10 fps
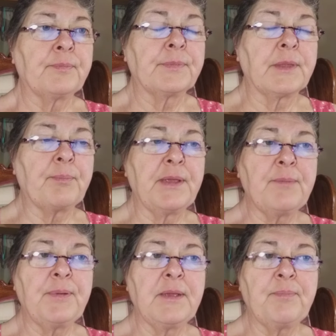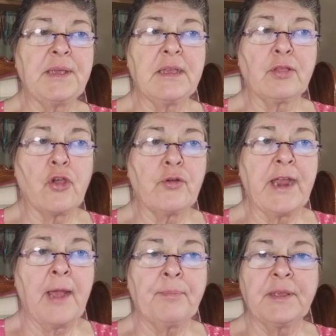PPP loan
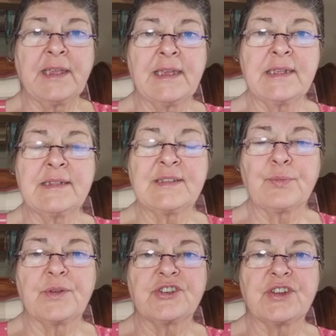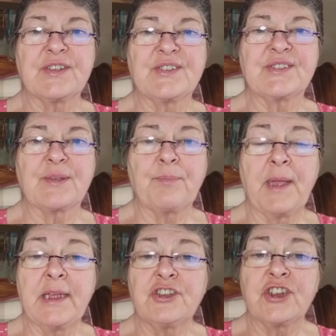applicants, which is the
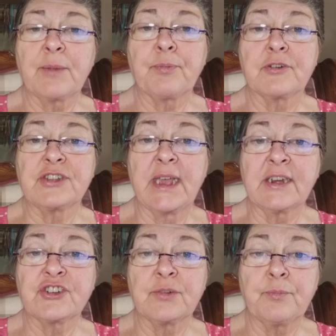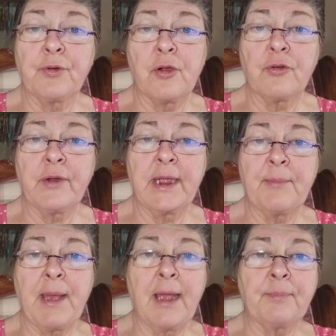Paycheck Protection Program
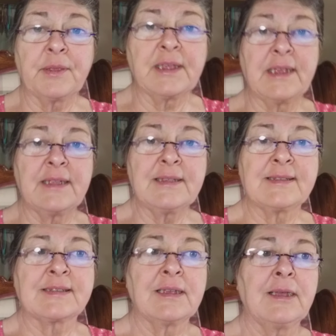applicants,